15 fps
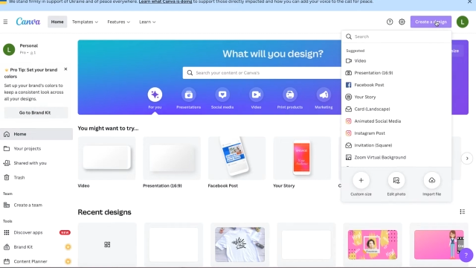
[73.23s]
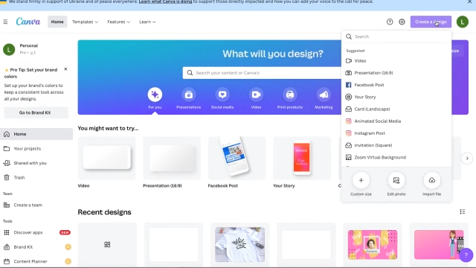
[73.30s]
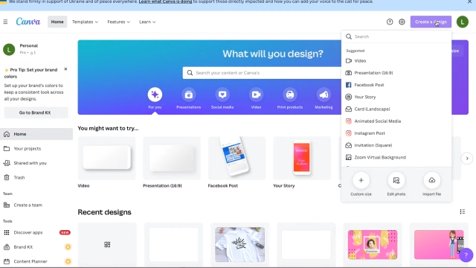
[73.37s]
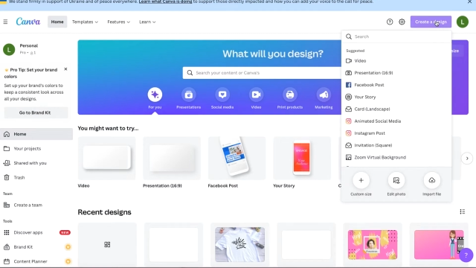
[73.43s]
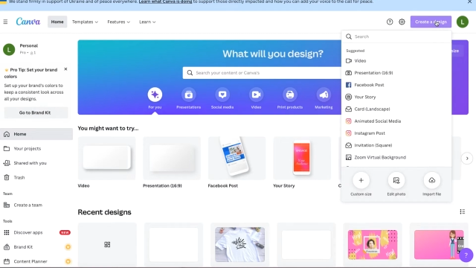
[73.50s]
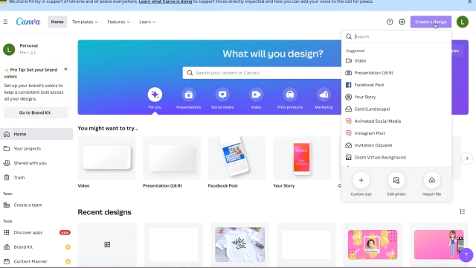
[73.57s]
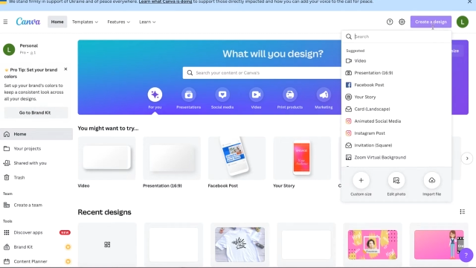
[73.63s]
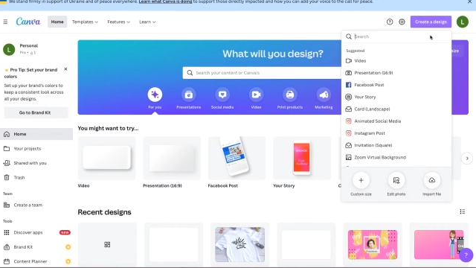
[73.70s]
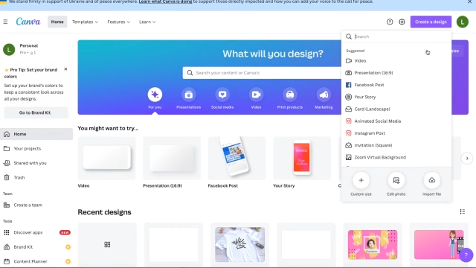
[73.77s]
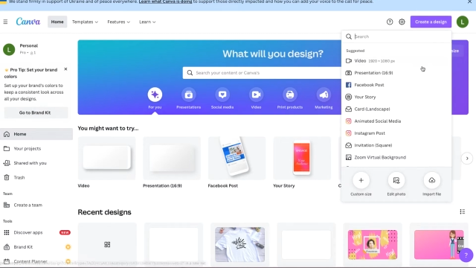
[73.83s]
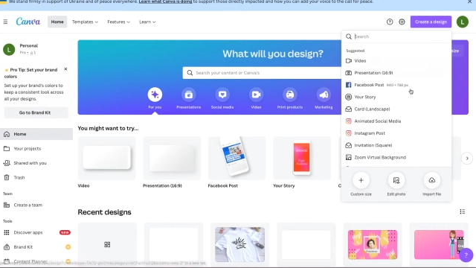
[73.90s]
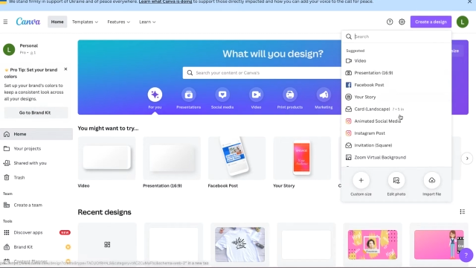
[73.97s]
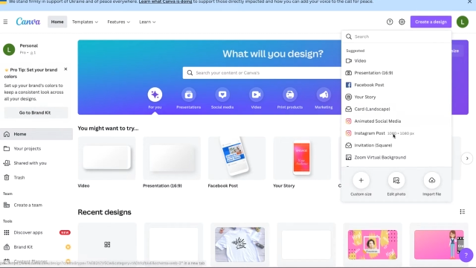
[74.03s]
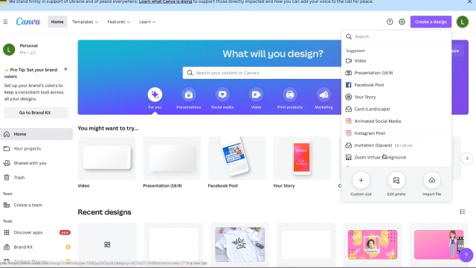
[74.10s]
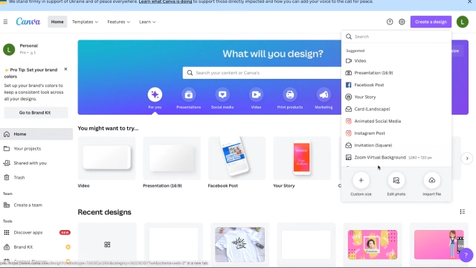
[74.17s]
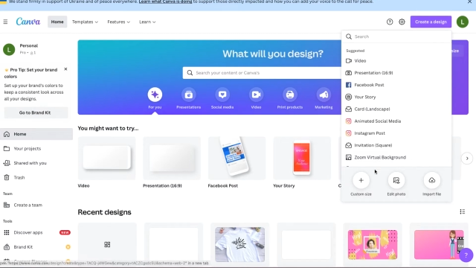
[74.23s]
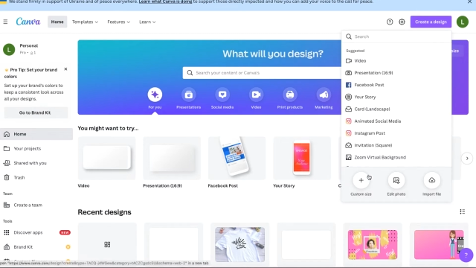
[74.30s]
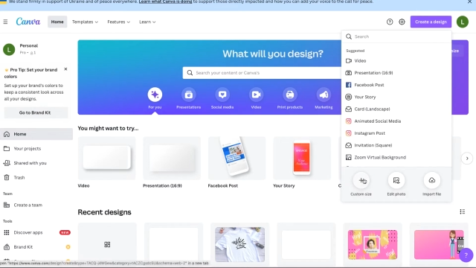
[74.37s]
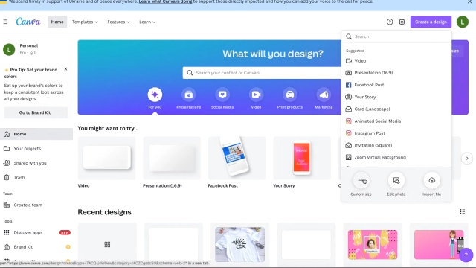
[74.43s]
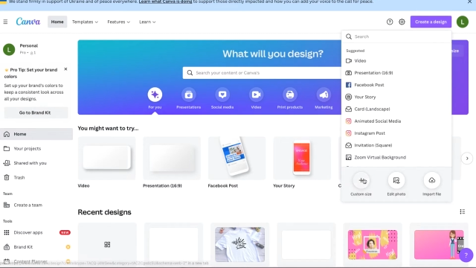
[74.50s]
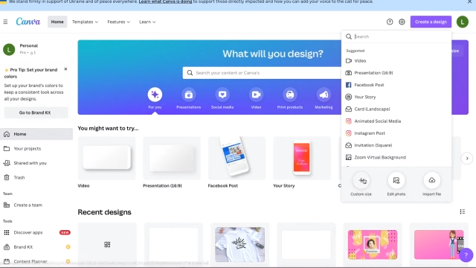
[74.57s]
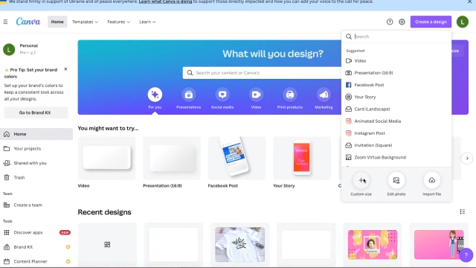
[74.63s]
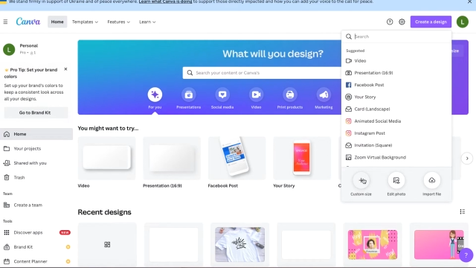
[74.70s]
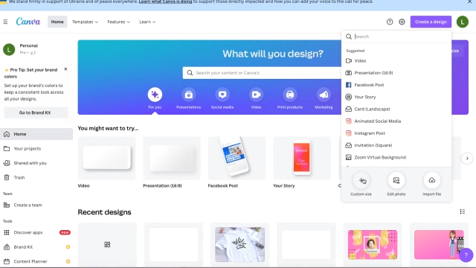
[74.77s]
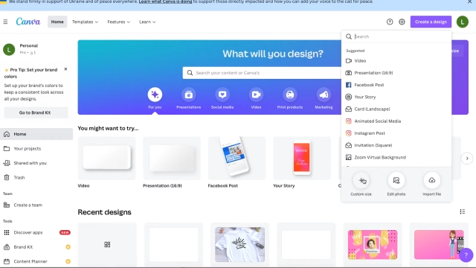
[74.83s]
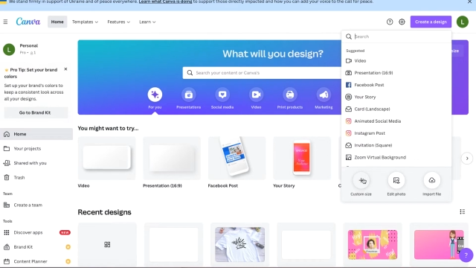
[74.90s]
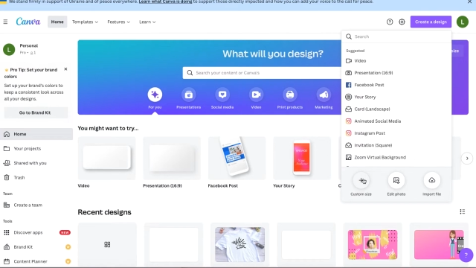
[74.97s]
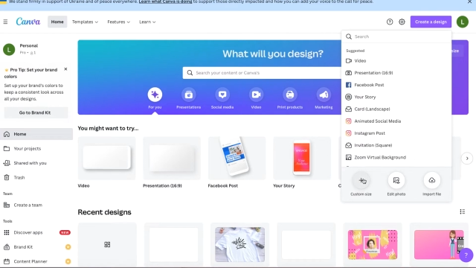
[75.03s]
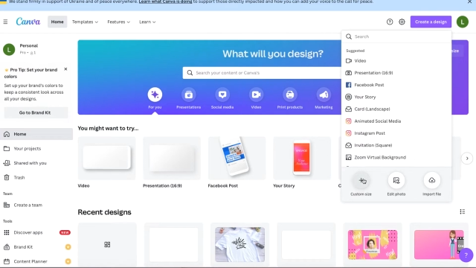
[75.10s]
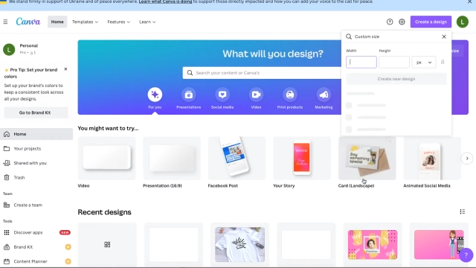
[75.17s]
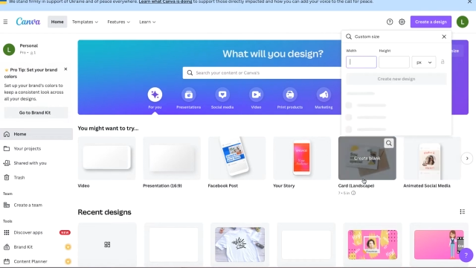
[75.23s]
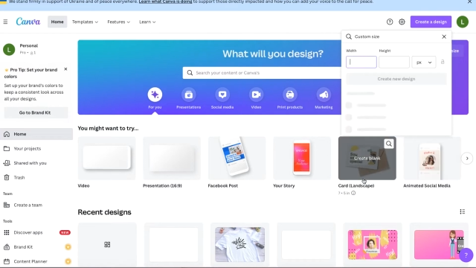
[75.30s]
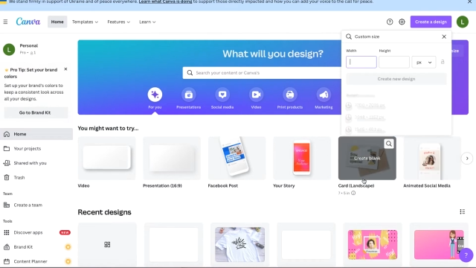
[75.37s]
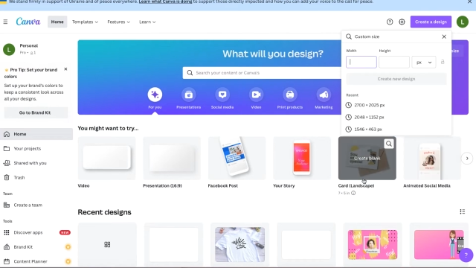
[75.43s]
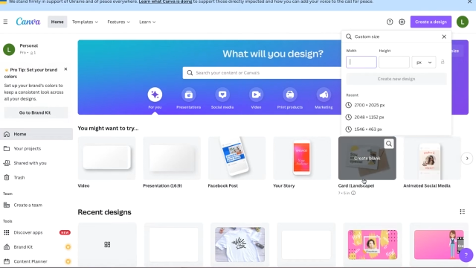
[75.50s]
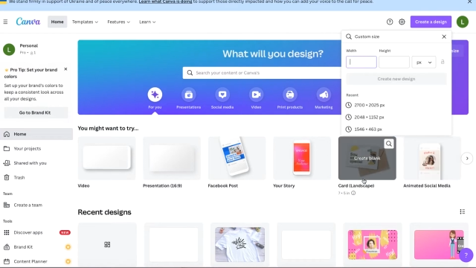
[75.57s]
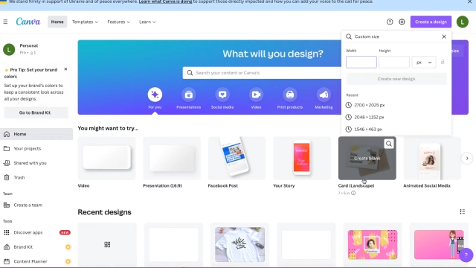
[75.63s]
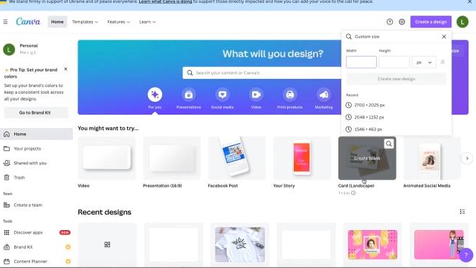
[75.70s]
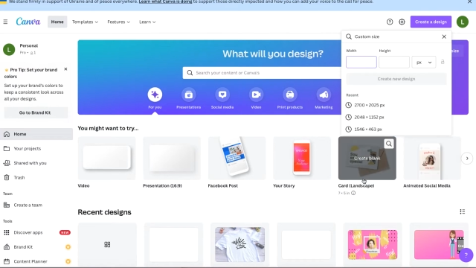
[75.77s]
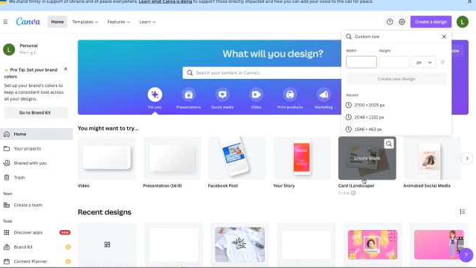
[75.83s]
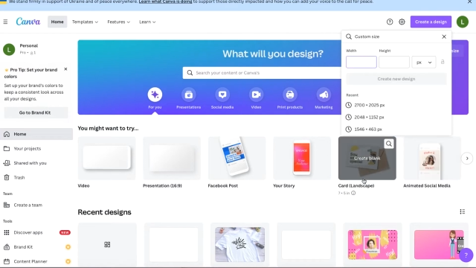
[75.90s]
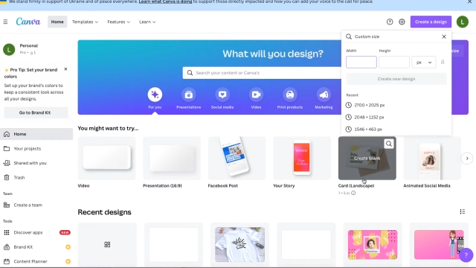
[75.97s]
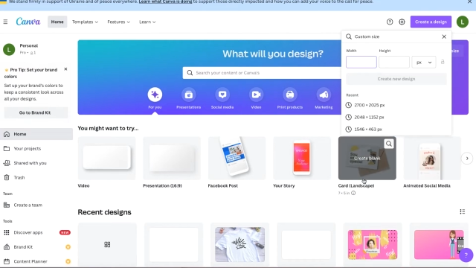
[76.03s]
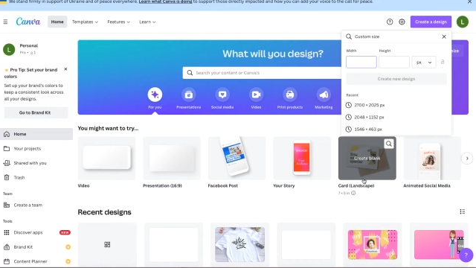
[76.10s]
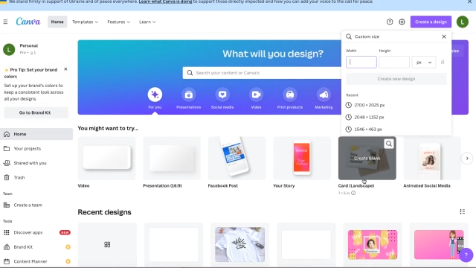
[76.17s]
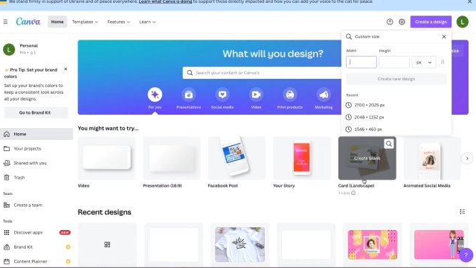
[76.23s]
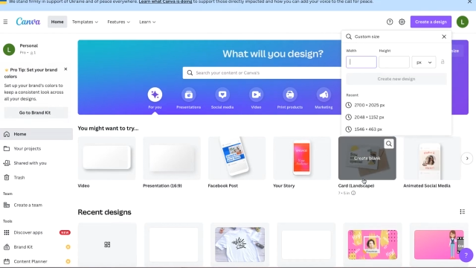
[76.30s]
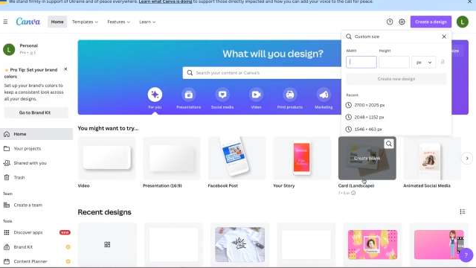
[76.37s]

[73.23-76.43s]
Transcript: No face is visible, so there are no lips to read.